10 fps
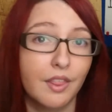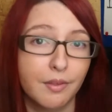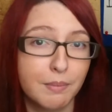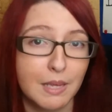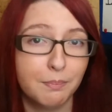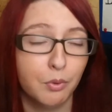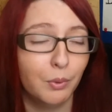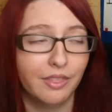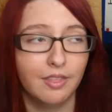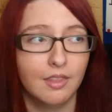other people
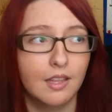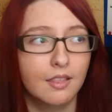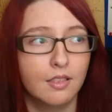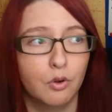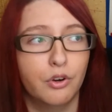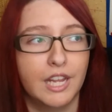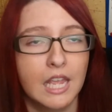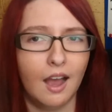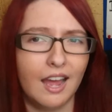within this story.